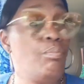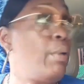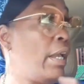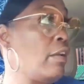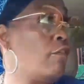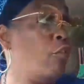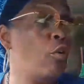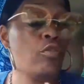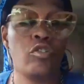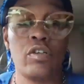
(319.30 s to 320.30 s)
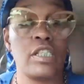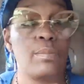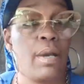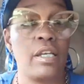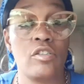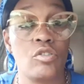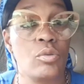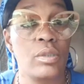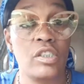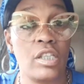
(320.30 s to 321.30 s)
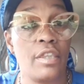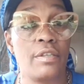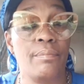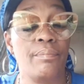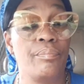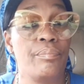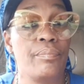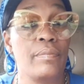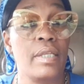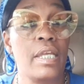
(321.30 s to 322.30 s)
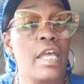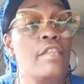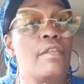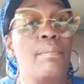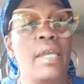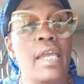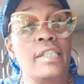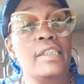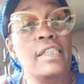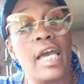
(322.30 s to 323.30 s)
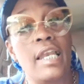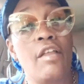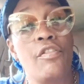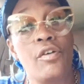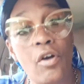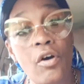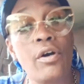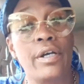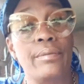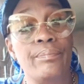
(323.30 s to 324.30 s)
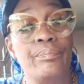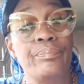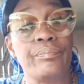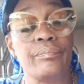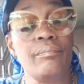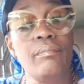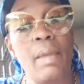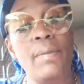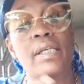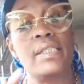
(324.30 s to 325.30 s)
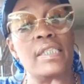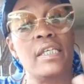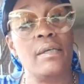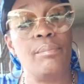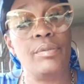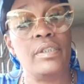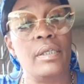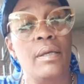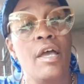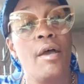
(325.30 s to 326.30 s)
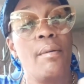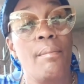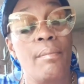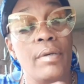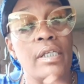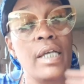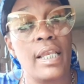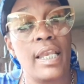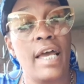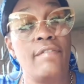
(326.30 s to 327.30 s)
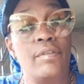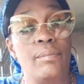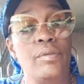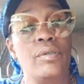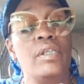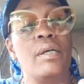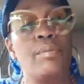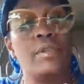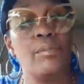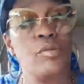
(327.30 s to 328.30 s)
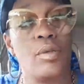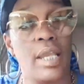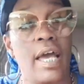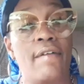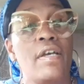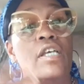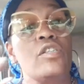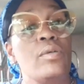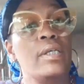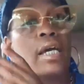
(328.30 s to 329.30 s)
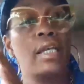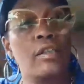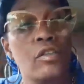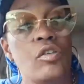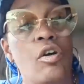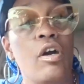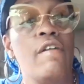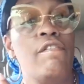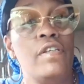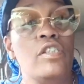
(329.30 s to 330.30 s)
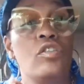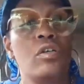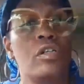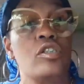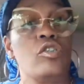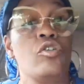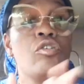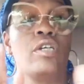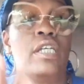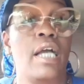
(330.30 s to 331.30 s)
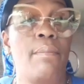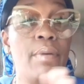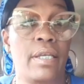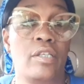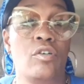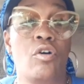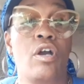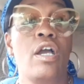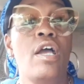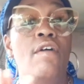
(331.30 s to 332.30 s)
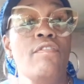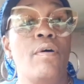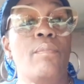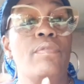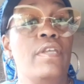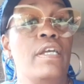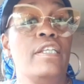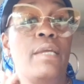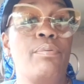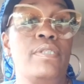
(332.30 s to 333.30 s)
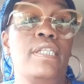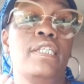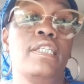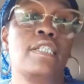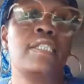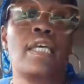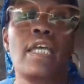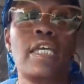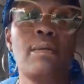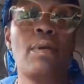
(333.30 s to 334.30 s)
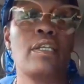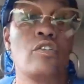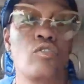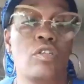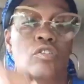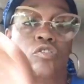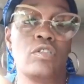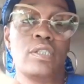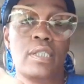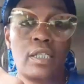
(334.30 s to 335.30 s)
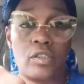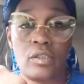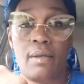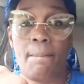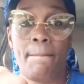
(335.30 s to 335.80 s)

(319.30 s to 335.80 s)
Back and forth transpired to each other. The man actually got out the car because he couldn't put the mute on live. So he got out the car, finished talking to the girl. He got back in the car. From there, they proceeded to say he made a drug transaction.